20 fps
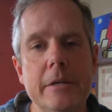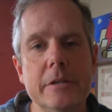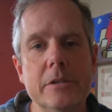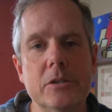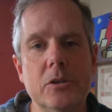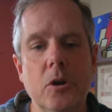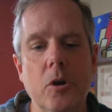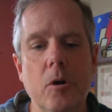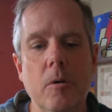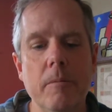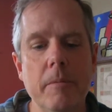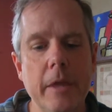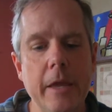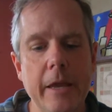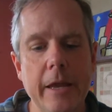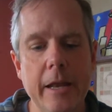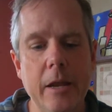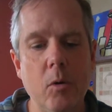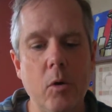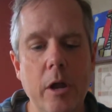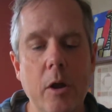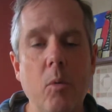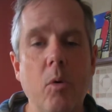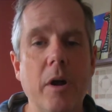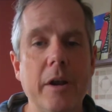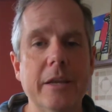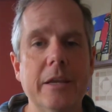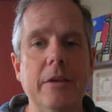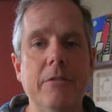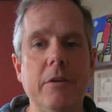So anyway,
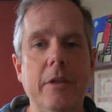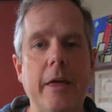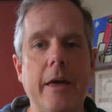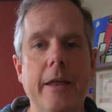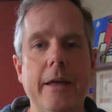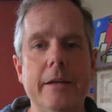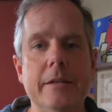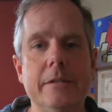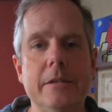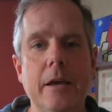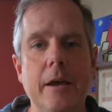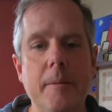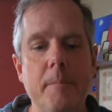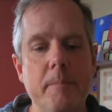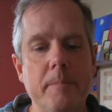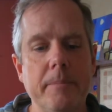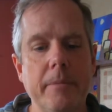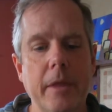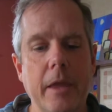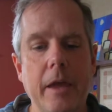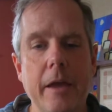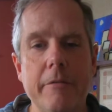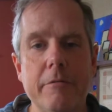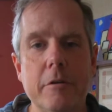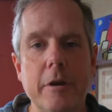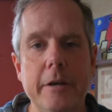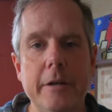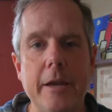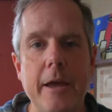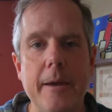wanted to give you that heads up. Have a
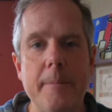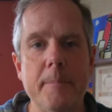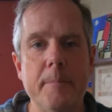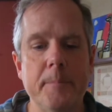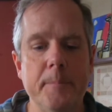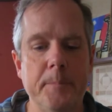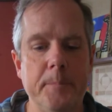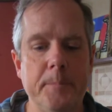great day.